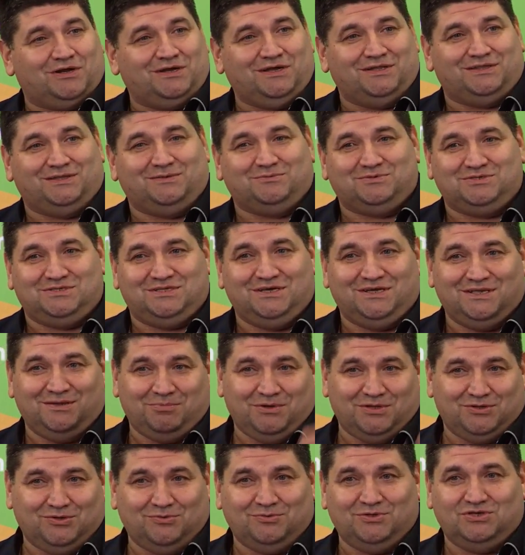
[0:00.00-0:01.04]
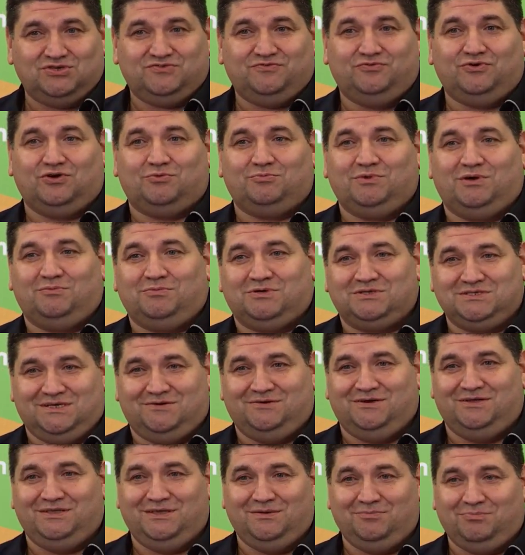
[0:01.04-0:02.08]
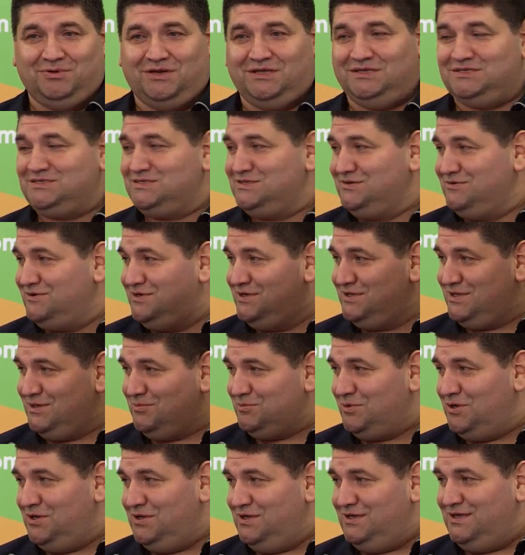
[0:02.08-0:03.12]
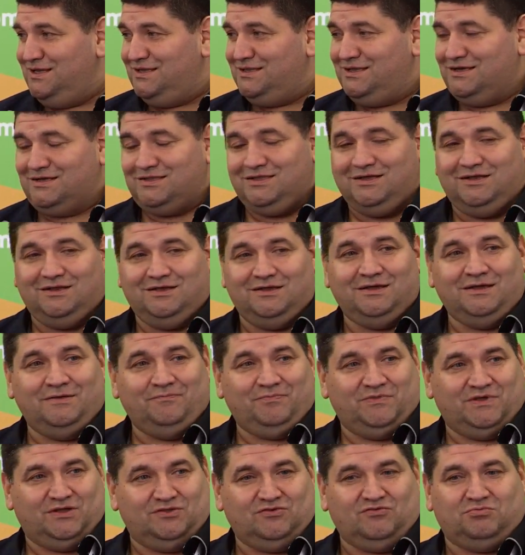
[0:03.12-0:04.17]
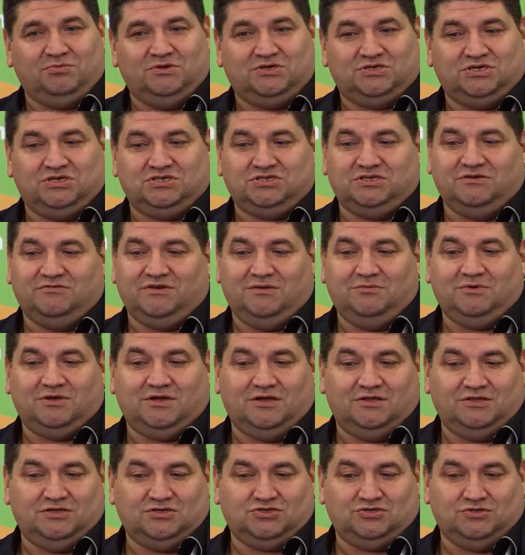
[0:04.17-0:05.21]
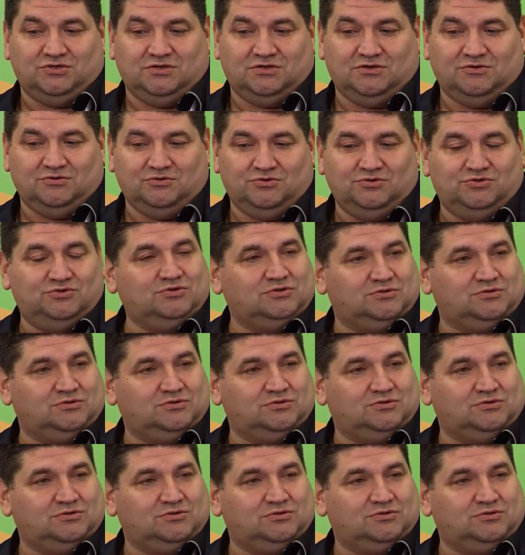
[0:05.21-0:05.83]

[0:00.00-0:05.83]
the approaches where the flat material is used,